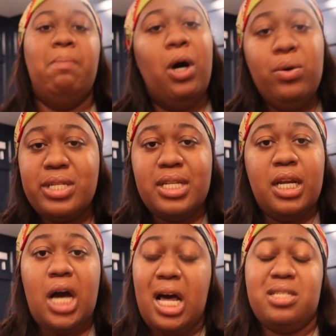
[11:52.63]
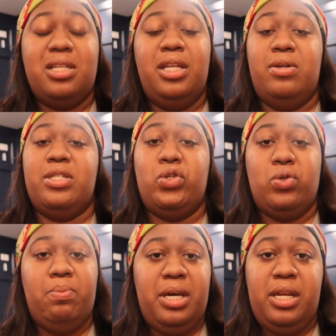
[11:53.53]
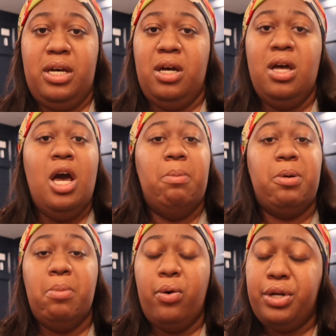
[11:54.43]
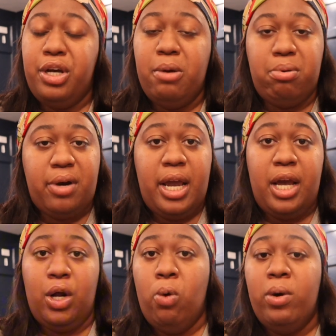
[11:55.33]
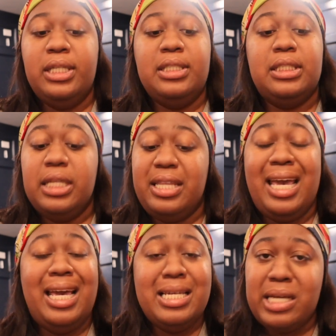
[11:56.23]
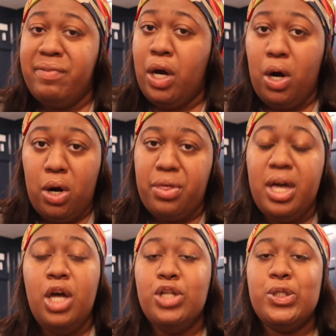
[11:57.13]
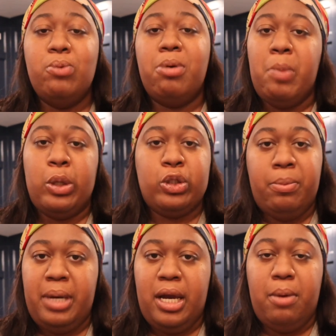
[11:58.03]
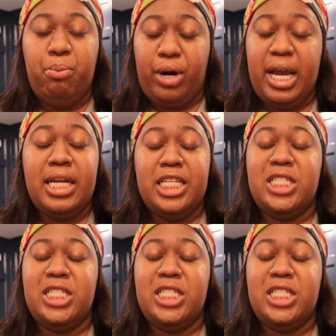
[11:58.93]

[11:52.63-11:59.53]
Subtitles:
Posting constantly on social media, promoting your brand, going to the ends of the earth to promote your brand